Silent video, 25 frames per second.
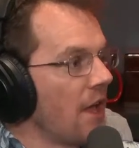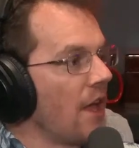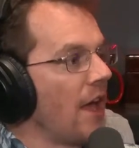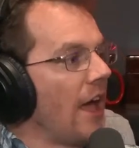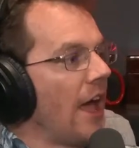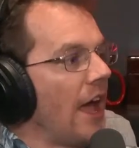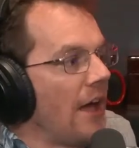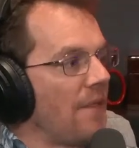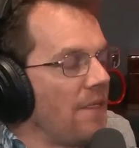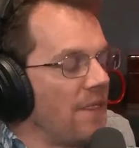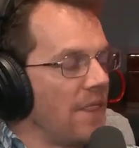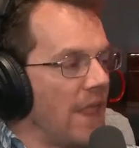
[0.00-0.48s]

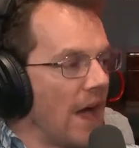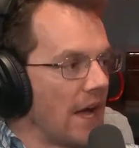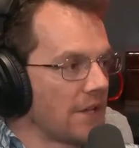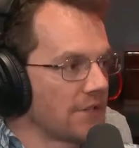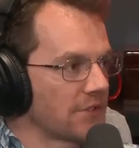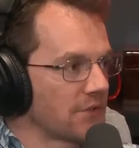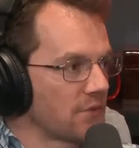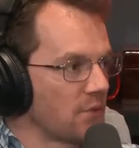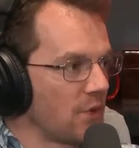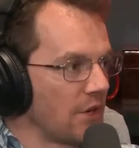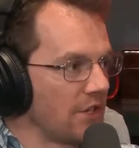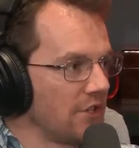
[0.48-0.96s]
And
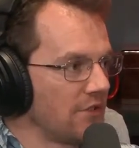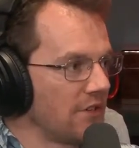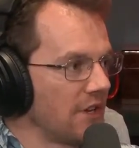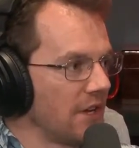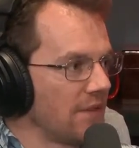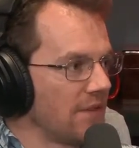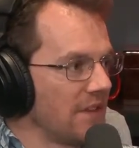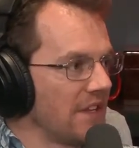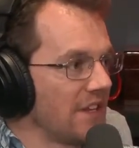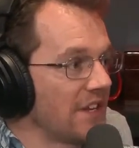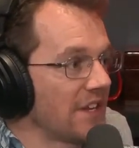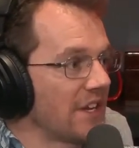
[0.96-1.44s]
that's where you
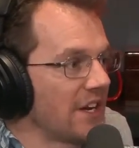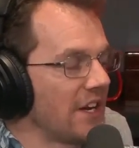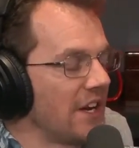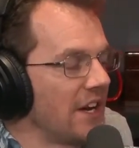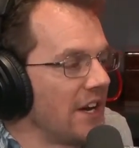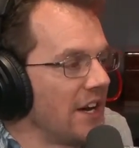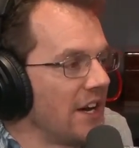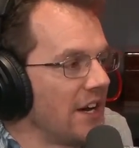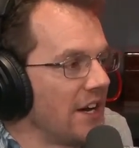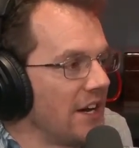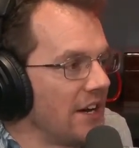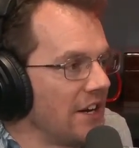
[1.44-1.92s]
get the
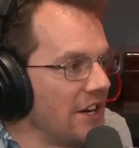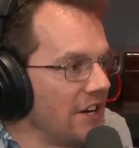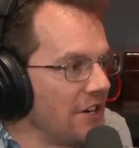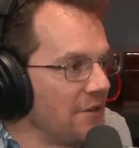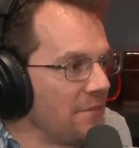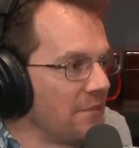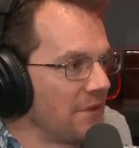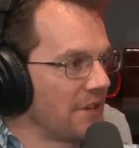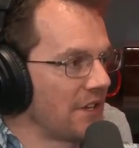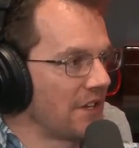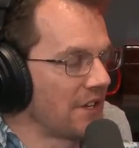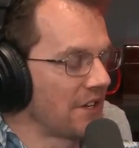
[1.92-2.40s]

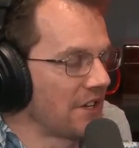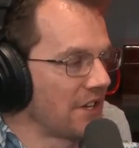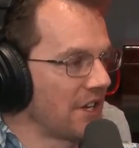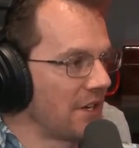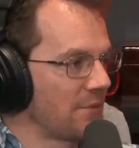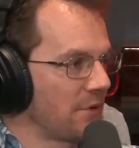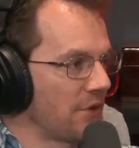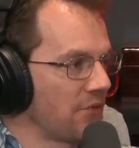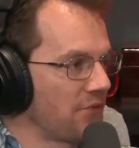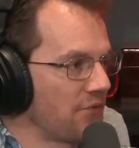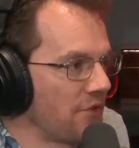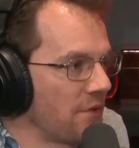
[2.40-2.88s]
Kamala
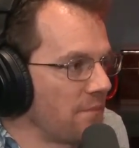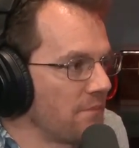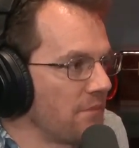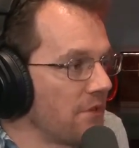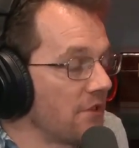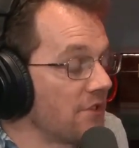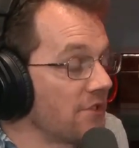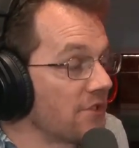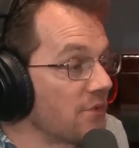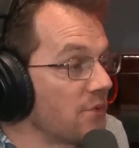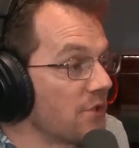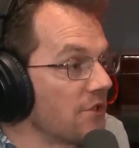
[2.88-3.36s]
coming from,
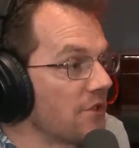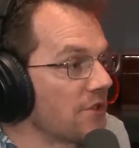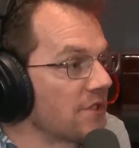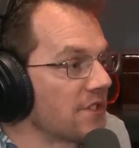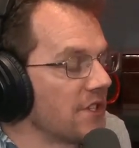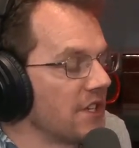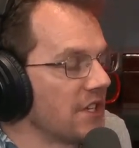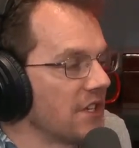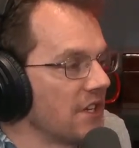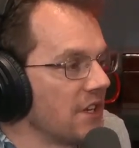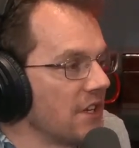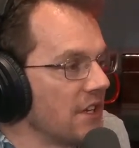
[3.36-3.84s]
because what you're
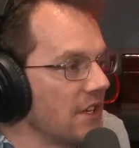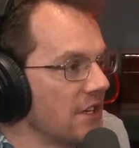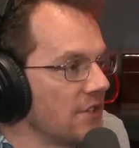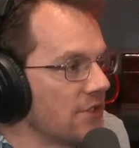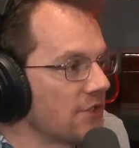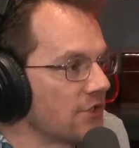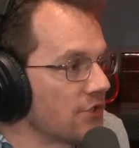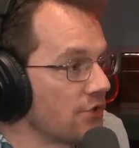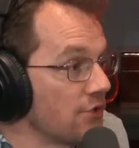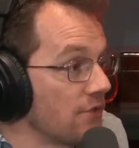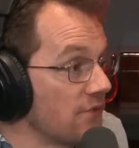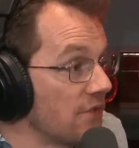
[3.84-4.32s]
seeking is
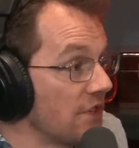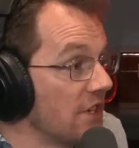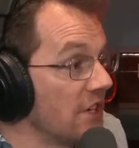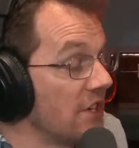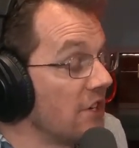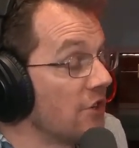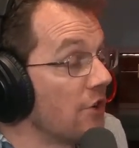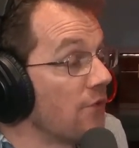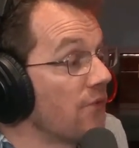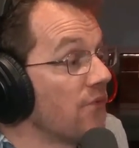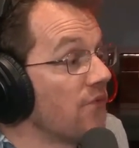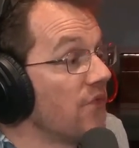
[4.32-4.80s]
to fit
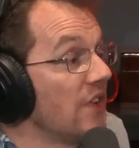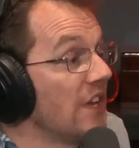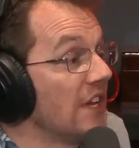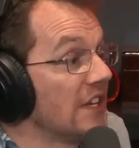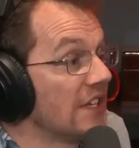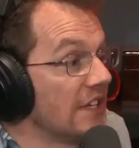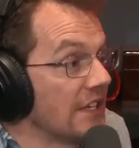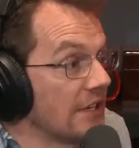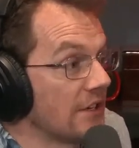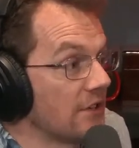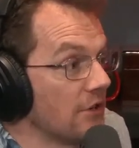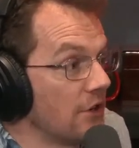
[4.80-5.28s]
in a
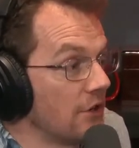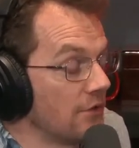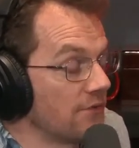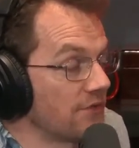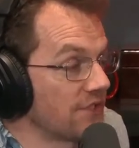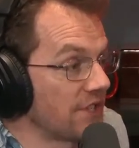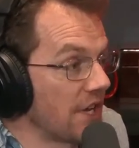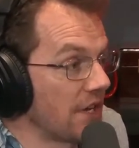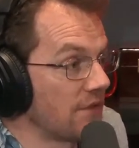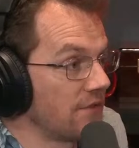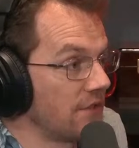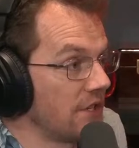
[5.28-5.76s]
feeling of
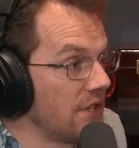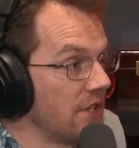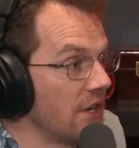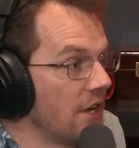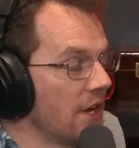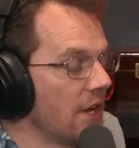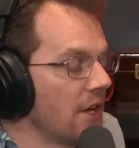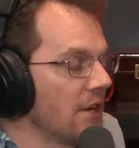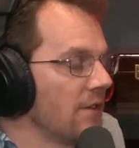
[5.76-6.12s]
safety.